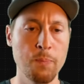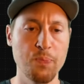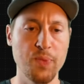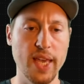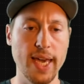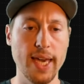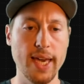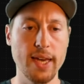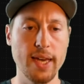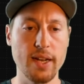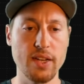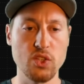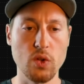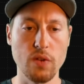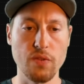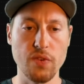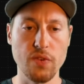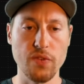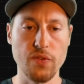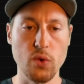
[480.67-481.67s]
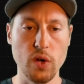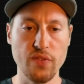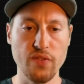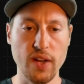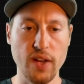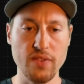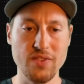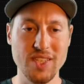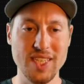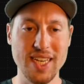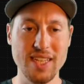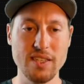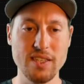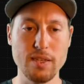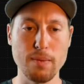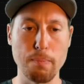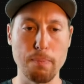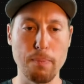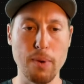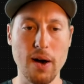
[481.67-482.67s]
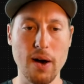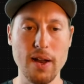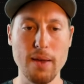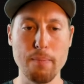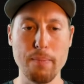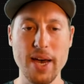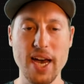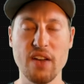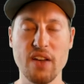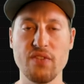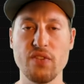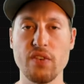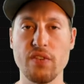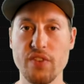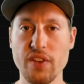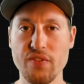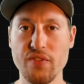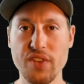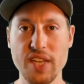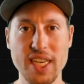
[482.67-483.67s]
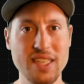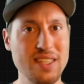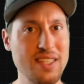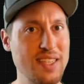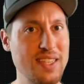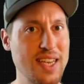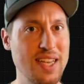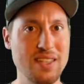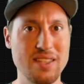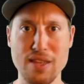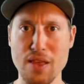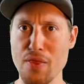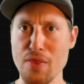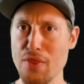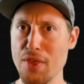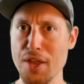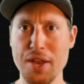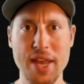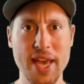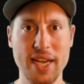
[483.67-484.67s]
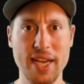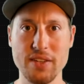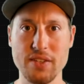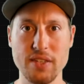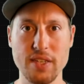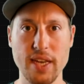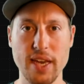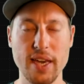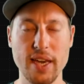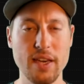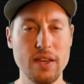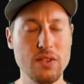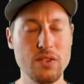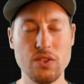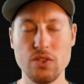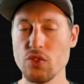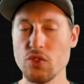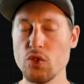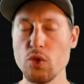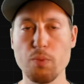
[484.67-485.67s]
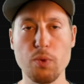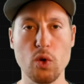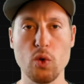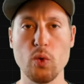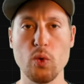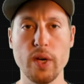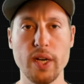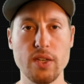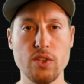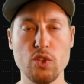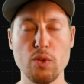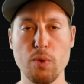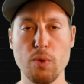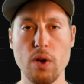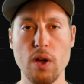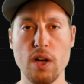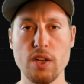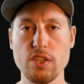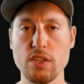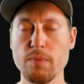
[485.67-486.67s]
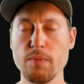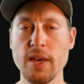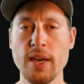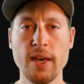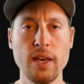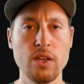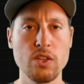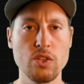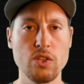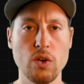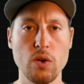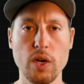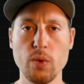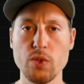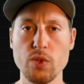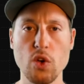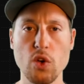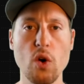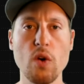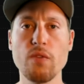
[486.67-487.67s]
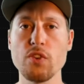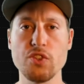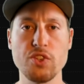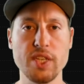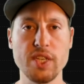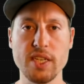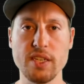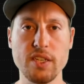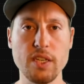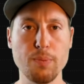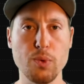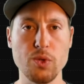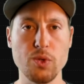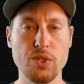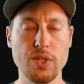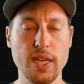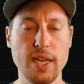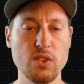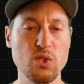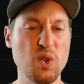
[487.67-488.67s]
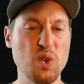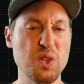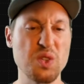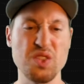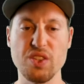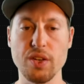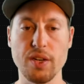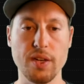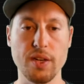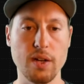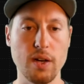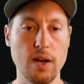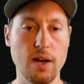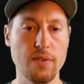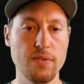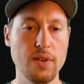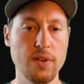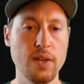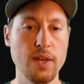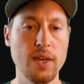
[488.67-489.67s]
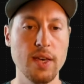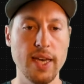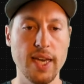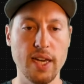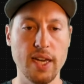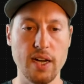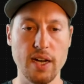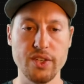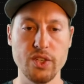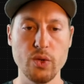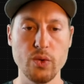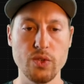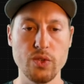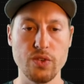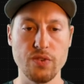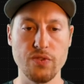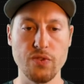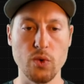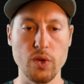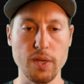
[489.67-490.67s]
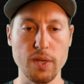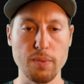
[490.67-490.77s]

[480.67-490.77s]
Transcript: And I sold it for 45 cents, bought it back for 15 cents the next day. It's super quick, super awesome. So it was over 60%, so I just took it off and got 240